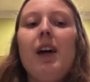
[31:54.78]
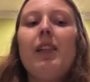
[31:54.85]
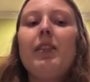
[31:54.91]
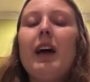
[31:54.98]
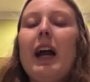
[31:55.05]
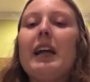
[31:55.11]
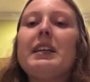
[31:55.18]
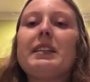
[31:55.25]

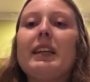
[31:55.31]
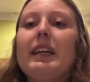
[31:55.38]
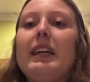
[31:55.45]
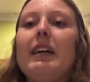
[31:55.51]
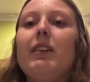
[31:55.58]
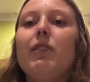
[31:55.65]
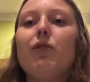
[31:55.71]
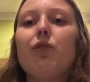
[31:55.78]
that is
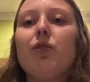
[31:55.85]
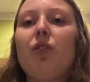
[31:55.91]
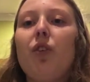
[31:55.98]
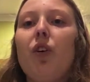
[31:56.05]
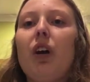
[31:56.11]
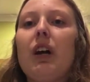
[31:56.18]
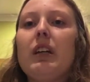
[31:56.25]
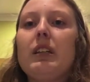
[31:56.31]
it
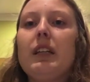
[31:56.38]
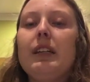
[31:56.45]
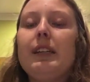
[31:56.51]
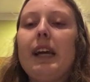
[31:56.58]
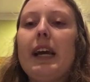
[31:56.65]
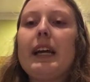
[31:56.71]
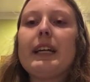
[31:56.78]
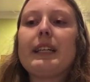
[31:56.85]
for
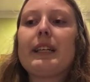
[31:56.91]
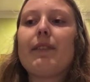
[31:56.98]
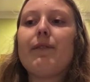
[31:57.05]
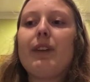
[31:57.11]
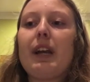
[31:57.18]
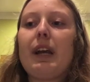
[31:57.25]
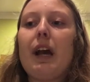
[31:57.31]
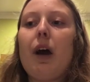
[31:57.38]
today's
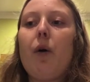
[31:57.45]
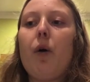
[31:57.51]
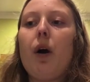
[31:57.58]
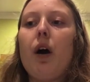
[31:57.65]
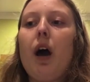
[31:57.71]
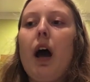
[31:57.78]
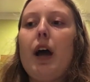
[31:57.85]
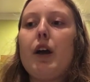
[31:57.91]
video.
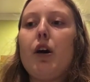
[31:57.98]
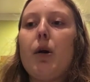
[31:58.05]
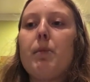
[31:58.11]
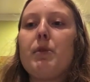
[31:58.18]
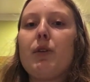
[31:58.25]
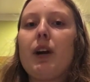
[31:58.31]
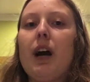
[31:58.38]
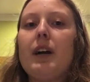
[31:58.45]
I hope
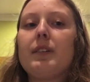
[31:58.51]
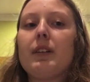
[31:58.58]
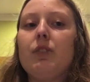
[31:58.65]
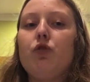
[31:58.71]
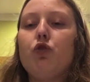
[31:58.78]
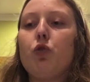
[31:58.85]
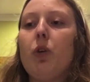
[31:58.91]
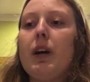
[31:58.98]
you guys
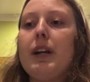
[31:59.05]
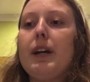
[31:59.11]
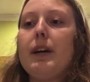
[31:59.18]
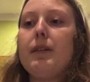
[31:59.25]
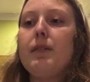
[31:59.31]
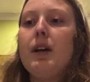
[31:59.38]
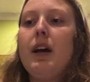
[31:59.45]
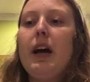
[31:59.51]
enjoyed
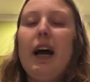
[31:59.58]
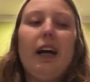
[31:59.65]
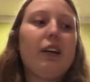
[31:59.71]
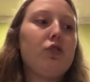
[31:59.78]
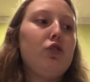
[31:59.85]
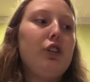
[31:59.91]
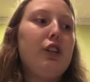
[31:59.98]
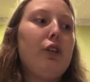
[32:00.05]
it.
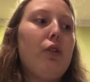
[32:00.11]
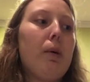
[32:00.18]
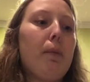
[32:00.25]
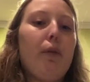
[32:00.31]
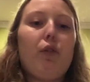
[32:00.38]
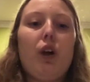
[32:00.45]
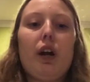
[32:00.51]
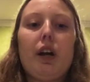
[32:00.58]
Actually, you know what,
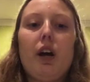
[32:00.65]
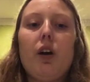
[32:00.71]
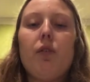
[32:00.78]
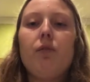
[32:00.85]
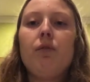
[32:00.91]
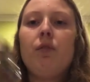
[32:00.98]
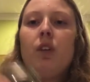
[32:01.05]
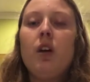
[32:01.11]
before I go,
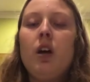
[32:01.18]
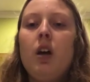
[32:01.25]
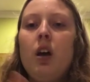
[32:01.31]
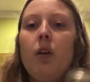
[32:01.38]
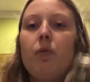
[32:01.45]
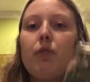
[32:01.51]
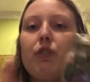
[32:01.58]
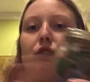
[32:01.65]

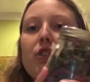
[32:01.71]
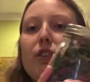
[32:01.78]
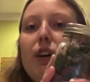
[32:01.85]
I'm going to show